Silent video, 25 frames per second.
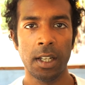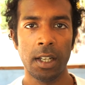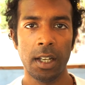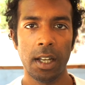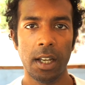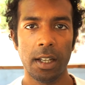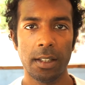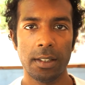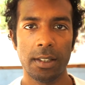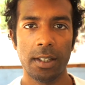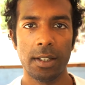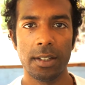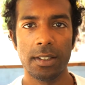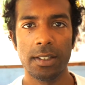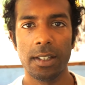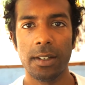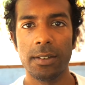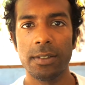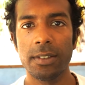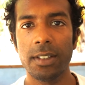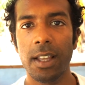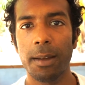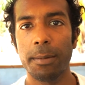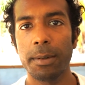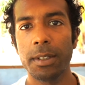And so the
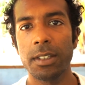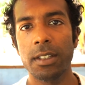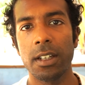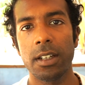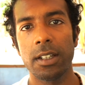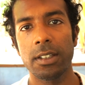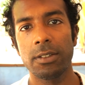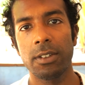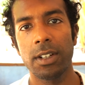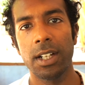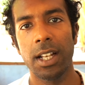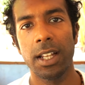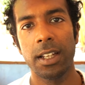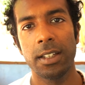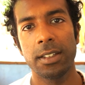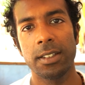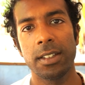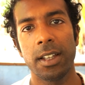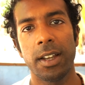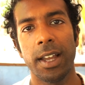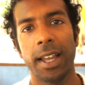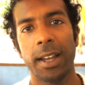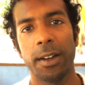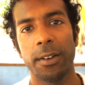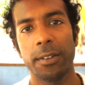self-sabotage relates
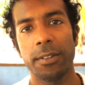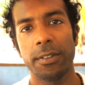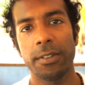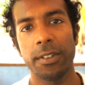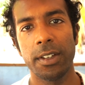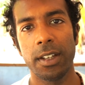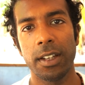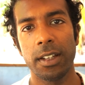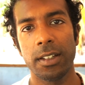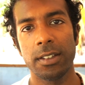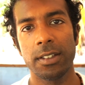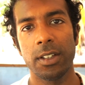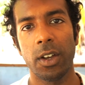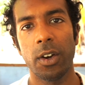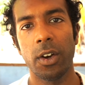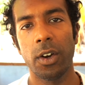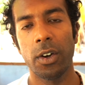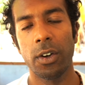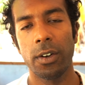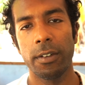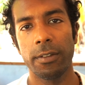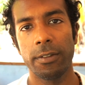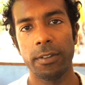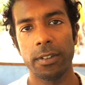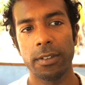to our fears
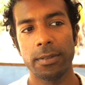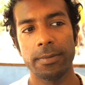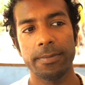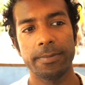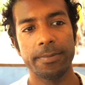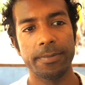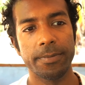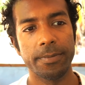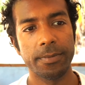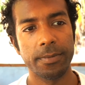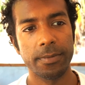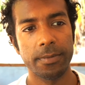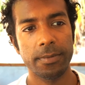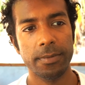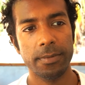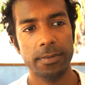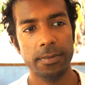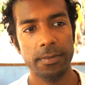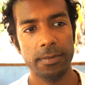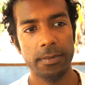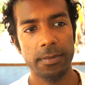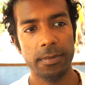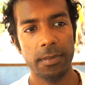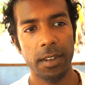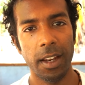of
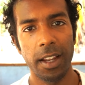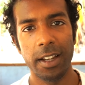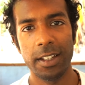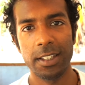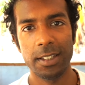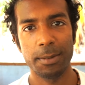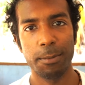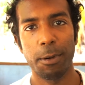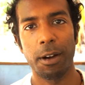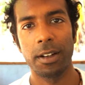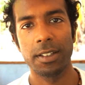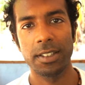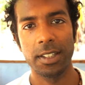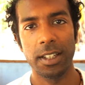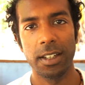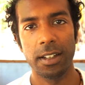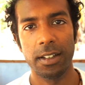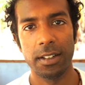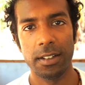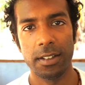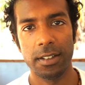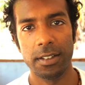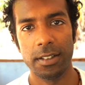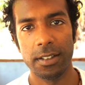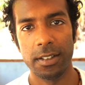expressing
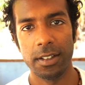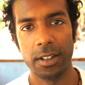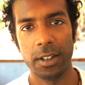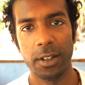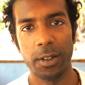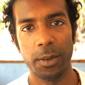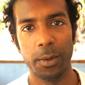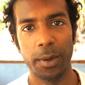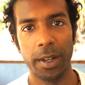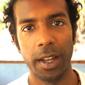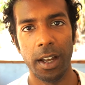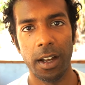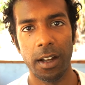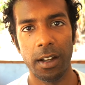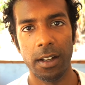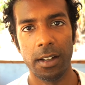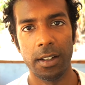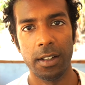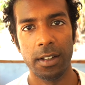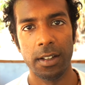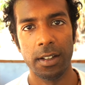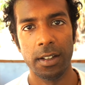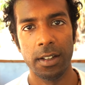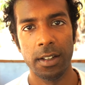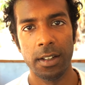who we are.
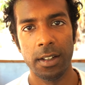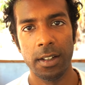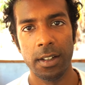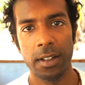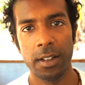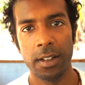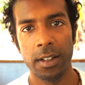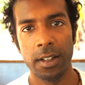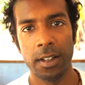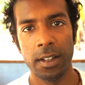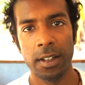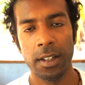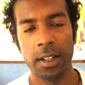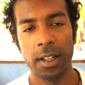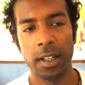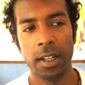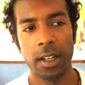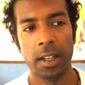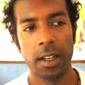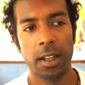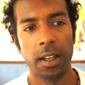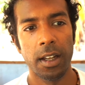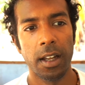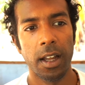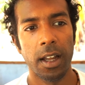
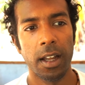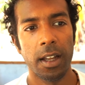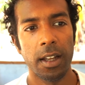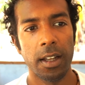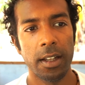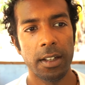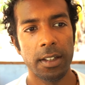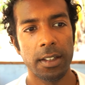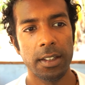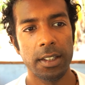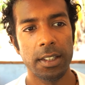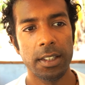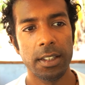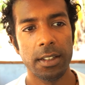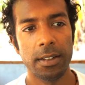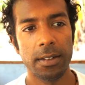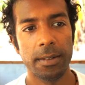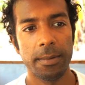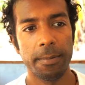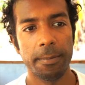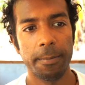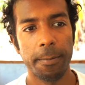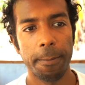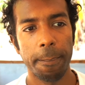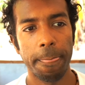And
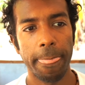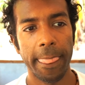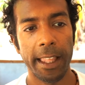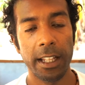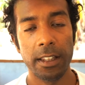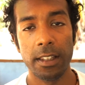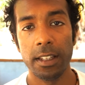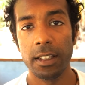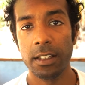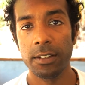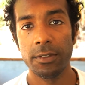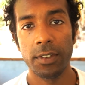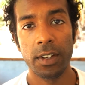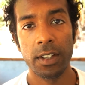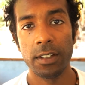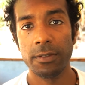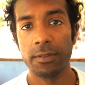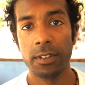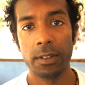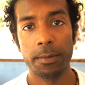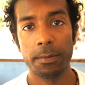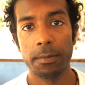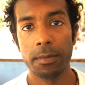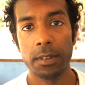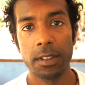these fears
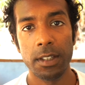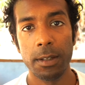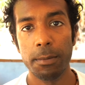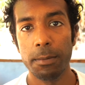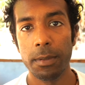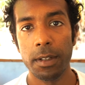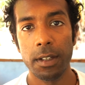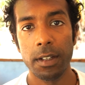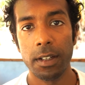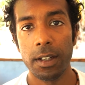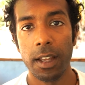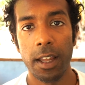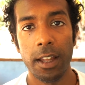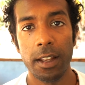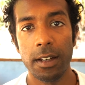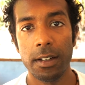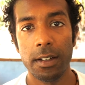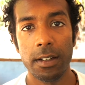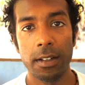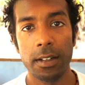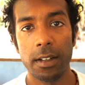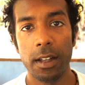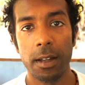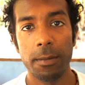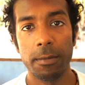can
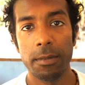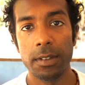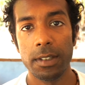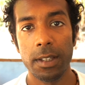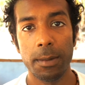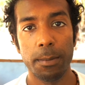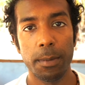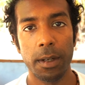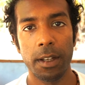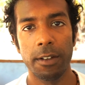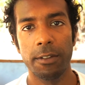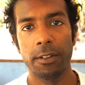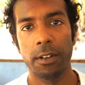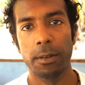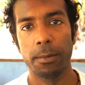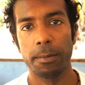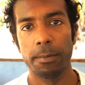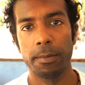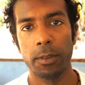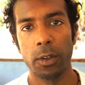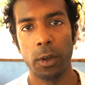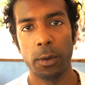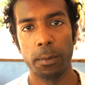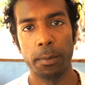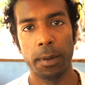come simply from
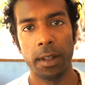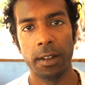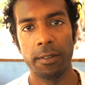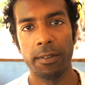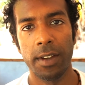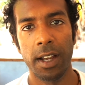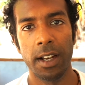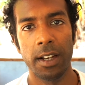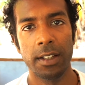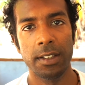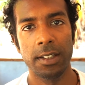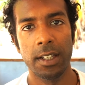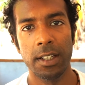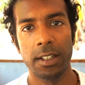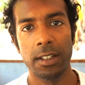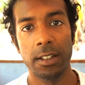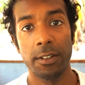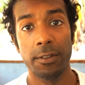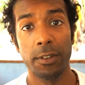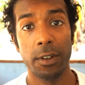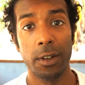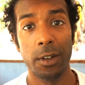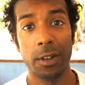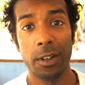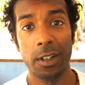not being validated
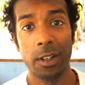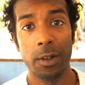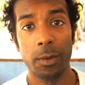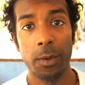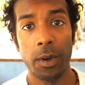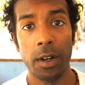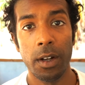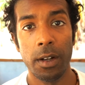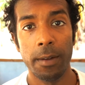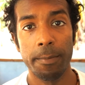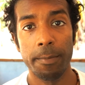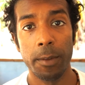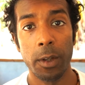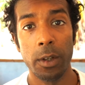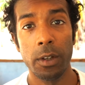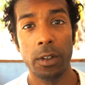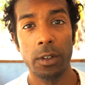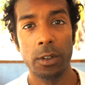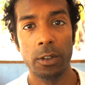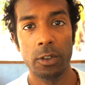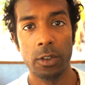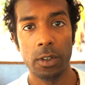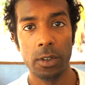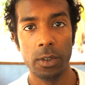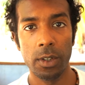for who you are, who you
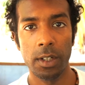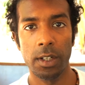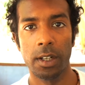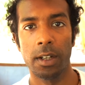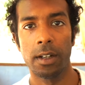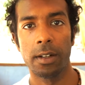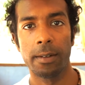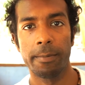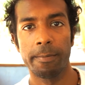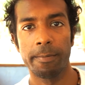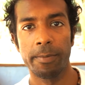truly are.